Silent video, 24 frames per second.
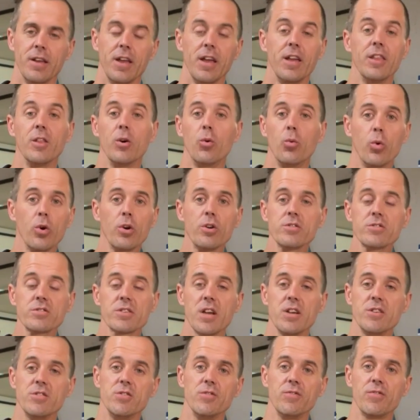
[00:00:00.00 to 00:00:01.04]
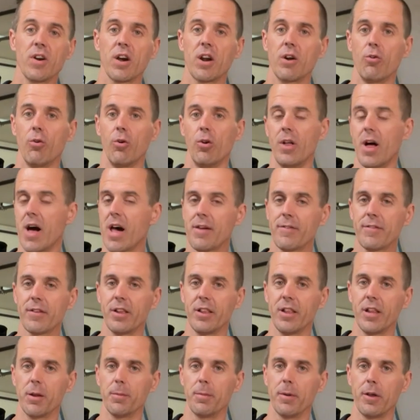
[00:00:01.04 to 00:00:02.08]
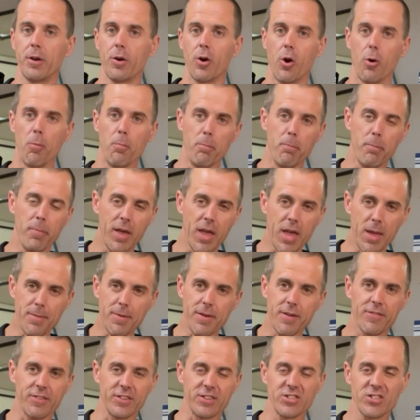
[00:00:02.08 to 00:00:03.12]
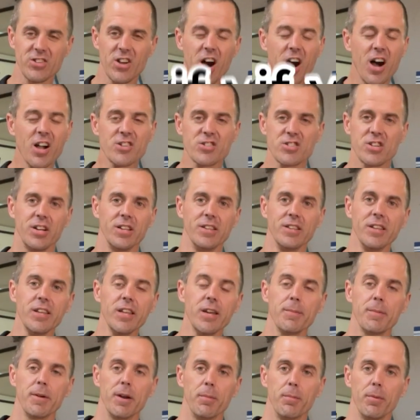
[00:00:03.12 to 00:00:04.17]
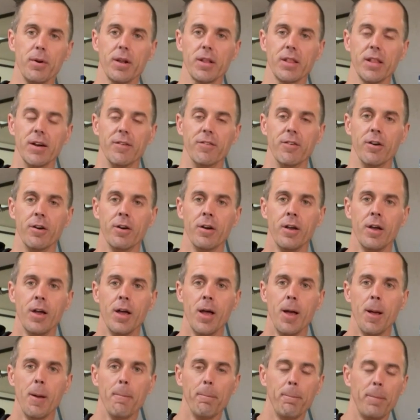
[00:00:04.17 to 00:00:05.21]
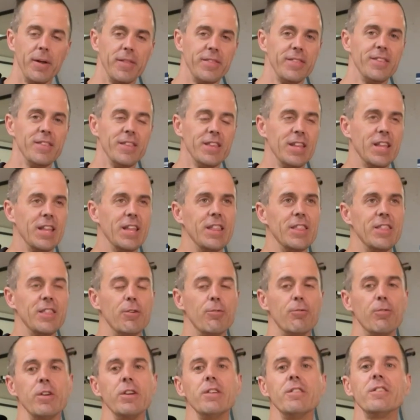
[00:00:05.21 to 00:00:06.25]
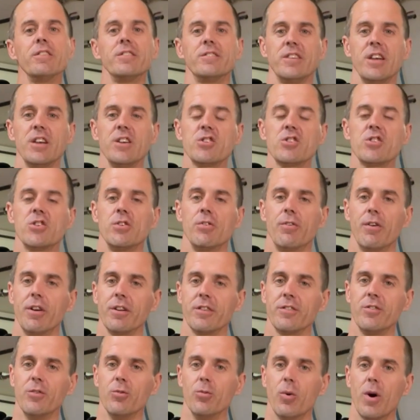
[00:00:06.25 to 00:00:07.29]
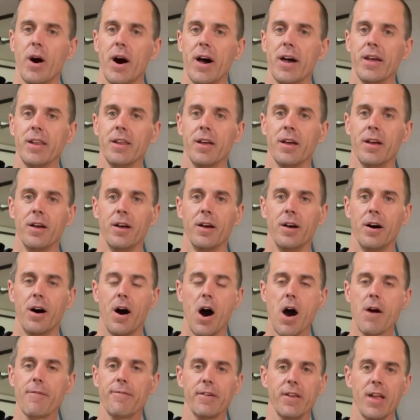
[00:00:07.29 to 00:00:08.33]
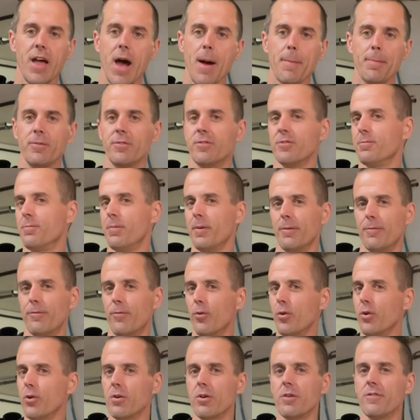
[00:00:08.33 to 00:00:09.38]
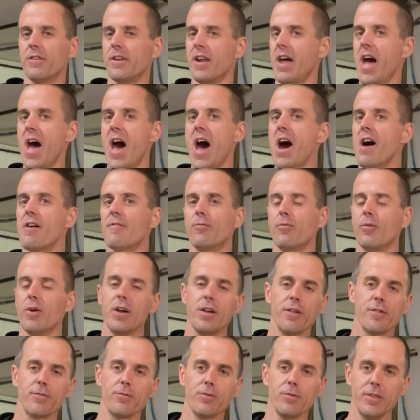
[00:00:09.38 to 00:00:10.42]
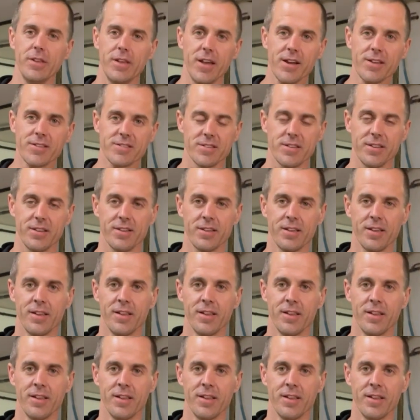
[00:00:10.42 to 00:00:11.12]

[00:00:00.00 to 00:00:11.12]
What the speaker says: In the worst case, you've got to roll out of it a little bit or maybe even touch a little bit of brake lever. But the realization you're running too wide often happens before you're even halfway through the exit